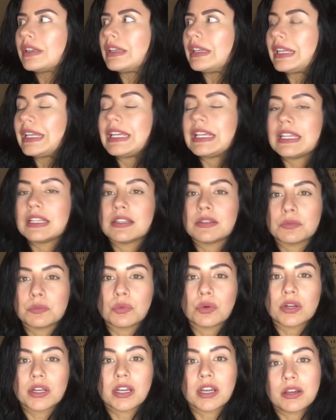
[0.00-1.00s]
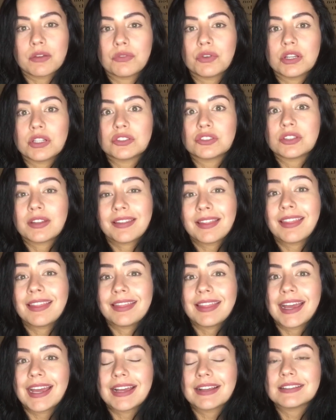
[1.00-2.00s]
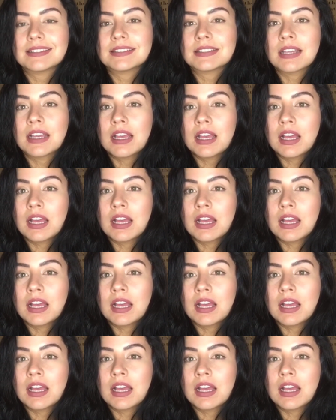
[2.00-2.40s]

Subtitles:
need more coverage than that.